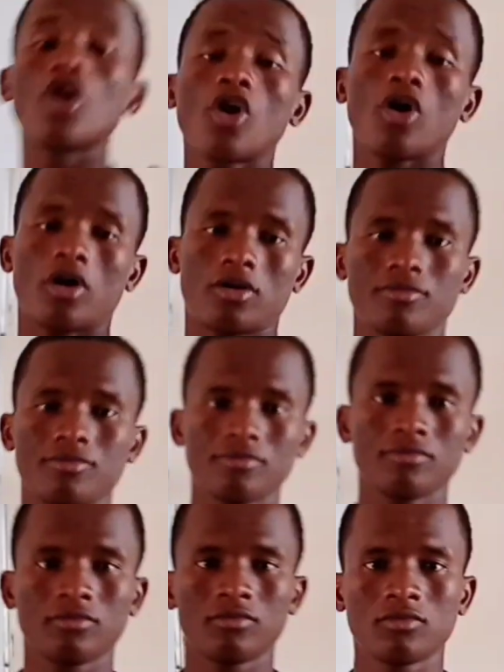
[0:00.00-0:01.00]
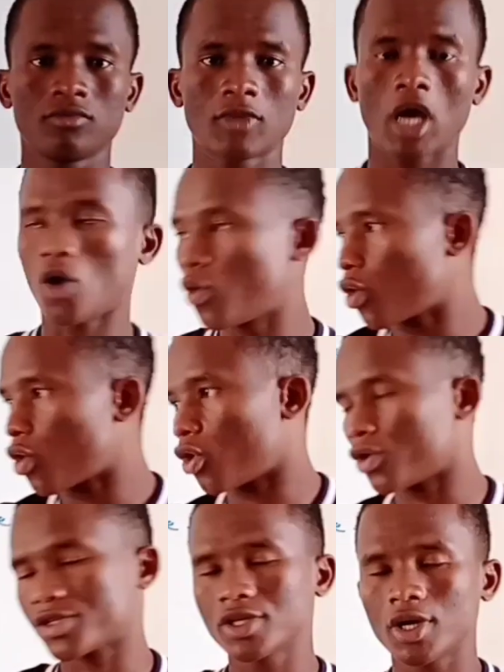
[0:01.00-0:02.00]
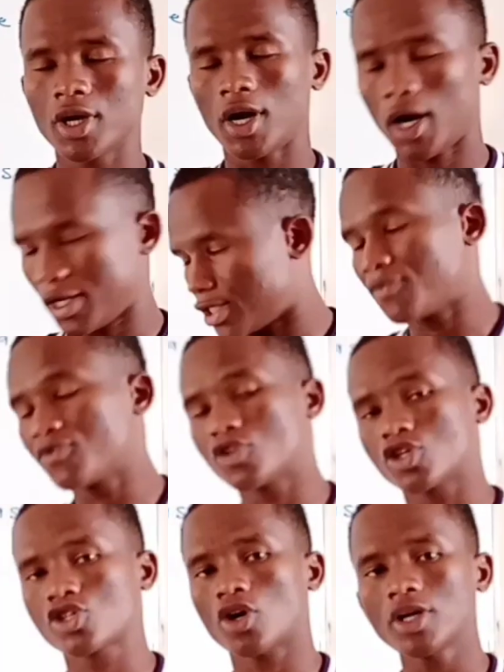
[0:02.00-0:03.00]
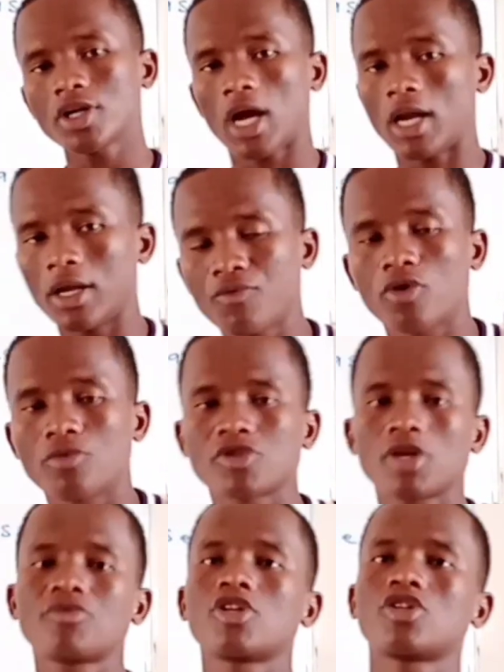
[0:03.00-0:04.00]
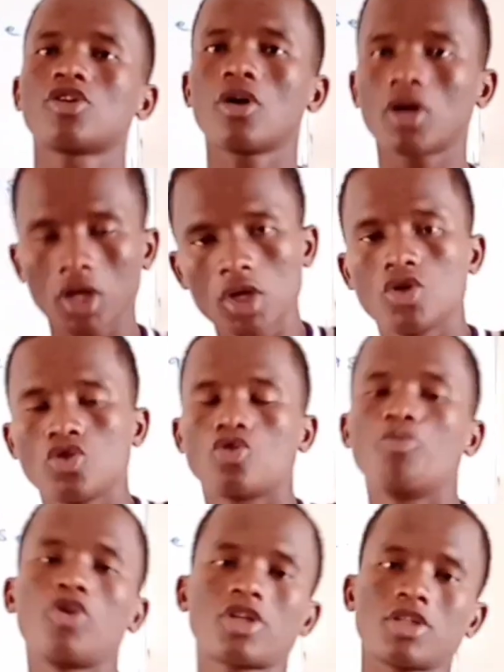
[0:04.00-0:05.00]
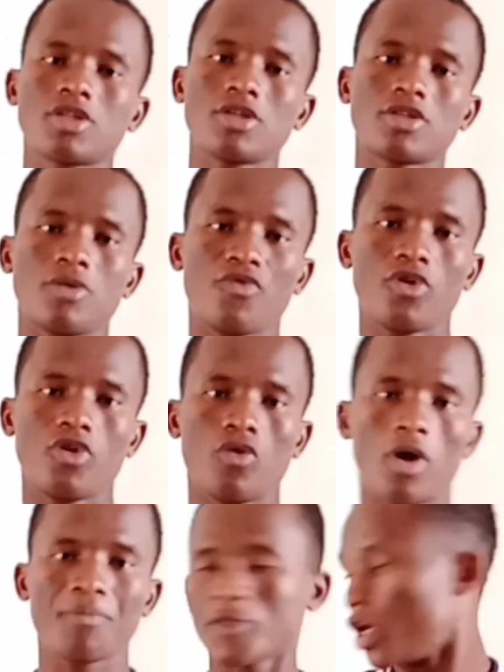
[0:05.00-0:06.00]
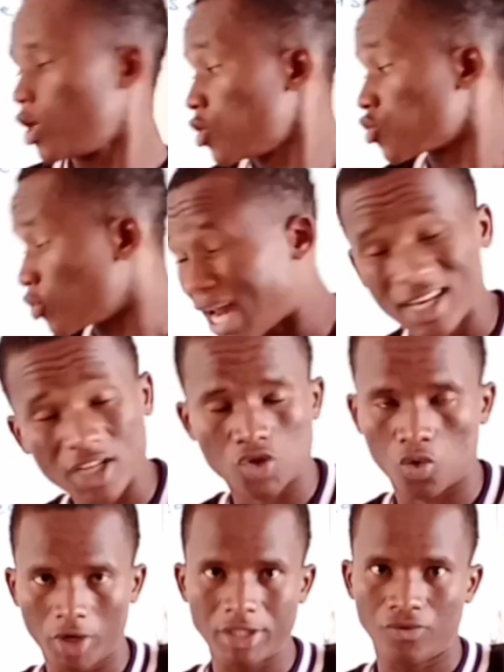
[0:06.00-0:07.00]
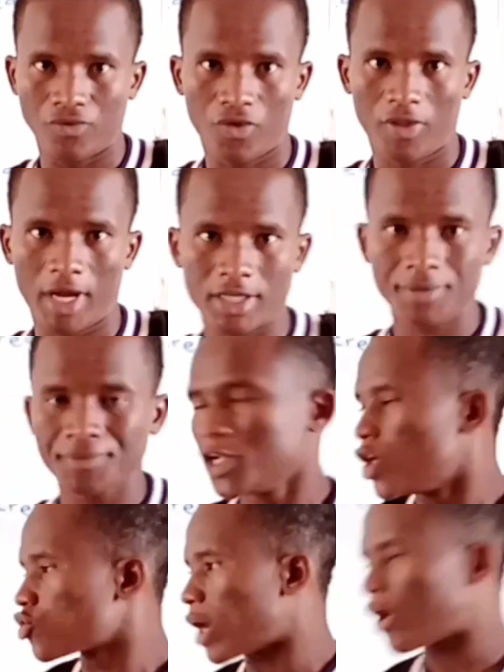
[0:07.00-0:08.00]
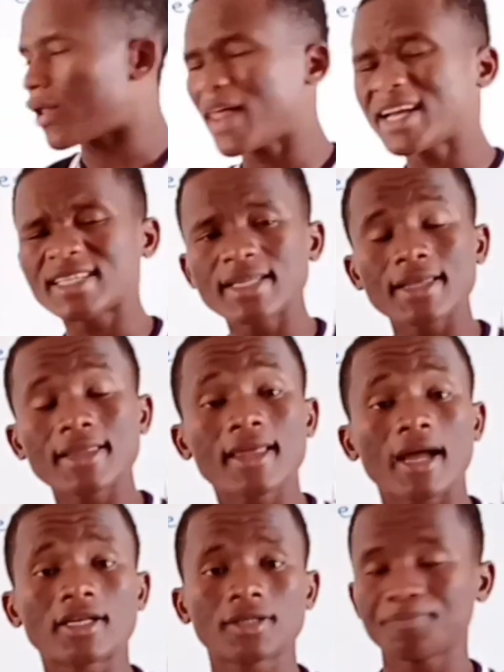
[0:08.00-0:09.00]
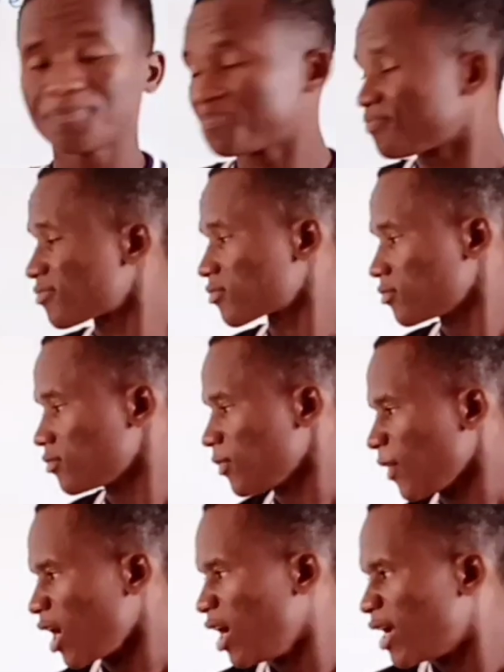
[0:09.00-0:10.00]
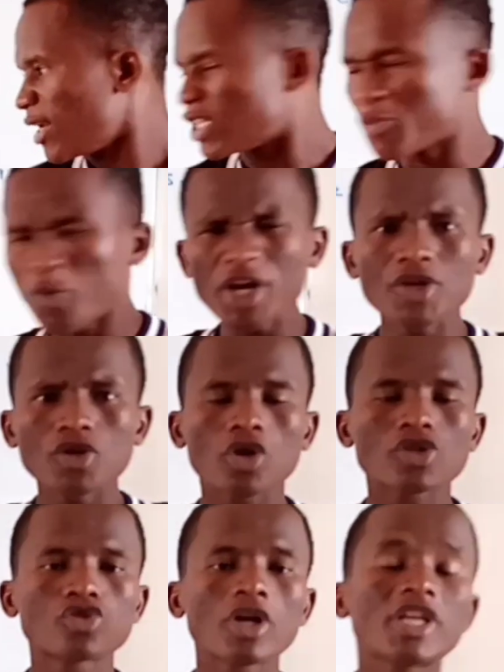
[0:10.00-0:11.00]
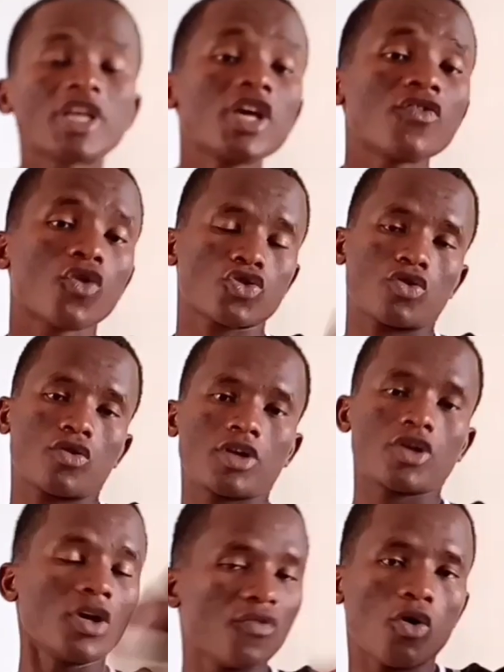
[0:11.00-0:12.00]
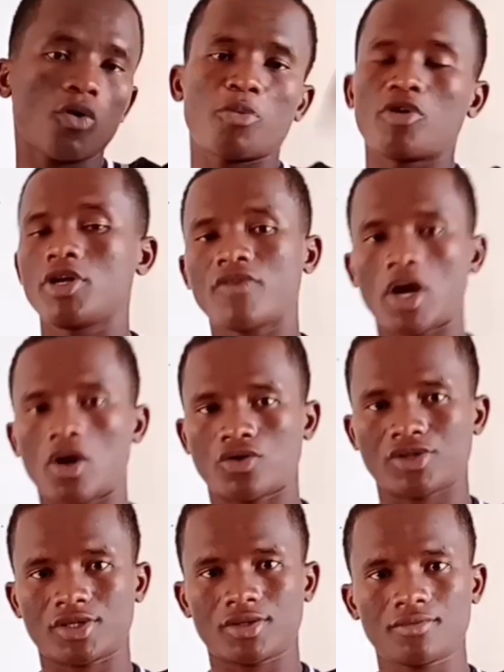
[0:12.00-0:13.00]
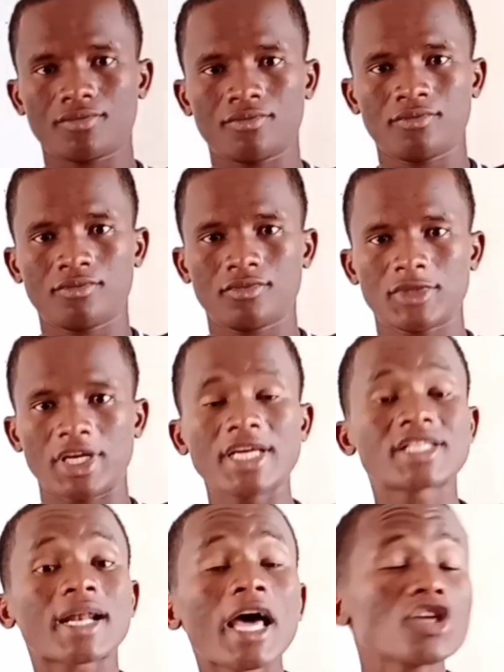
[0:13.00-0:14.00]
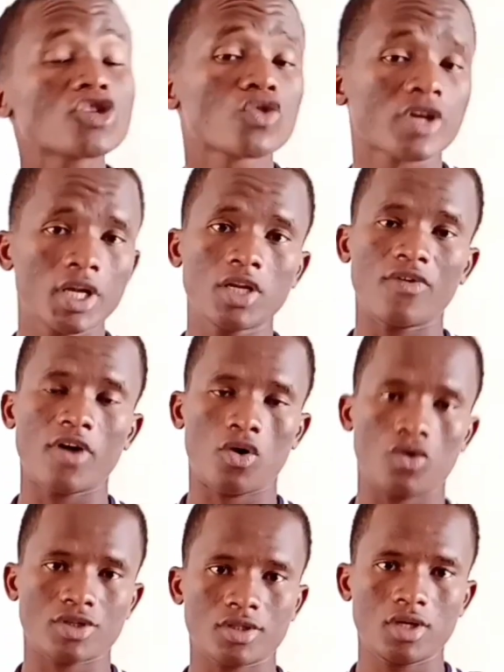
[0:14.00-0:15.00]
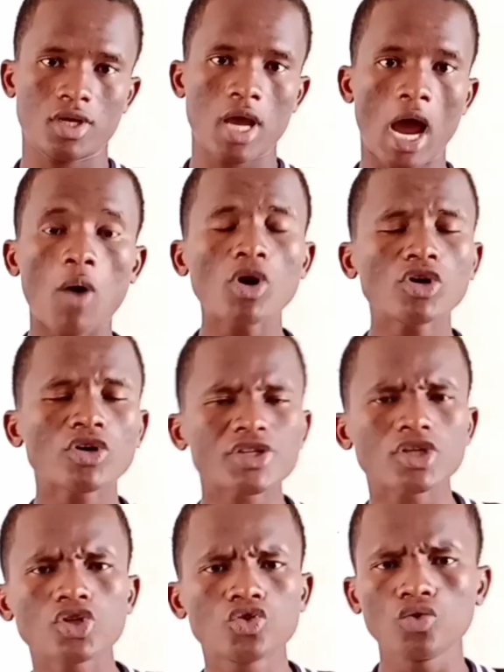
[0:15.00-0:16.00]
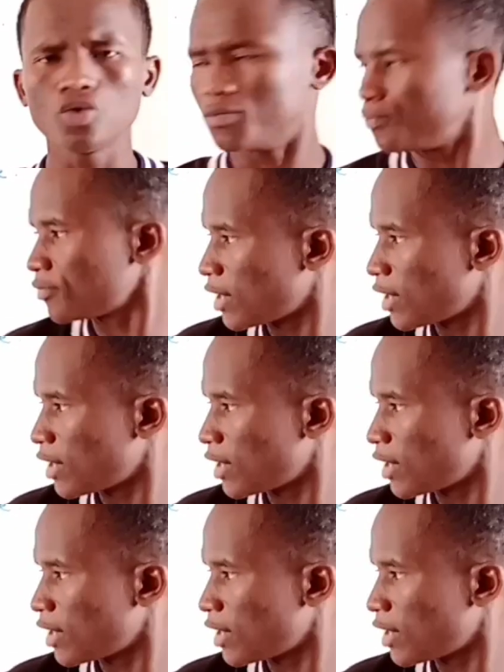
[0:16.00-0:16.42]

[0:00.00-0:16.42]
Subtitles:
the lung and go cause a septic shock, and then from septic shock to multi-system failure. So that one thing for that. So another thing is that the body does not give up on the virus. It tries to kill the virus. And what does it do?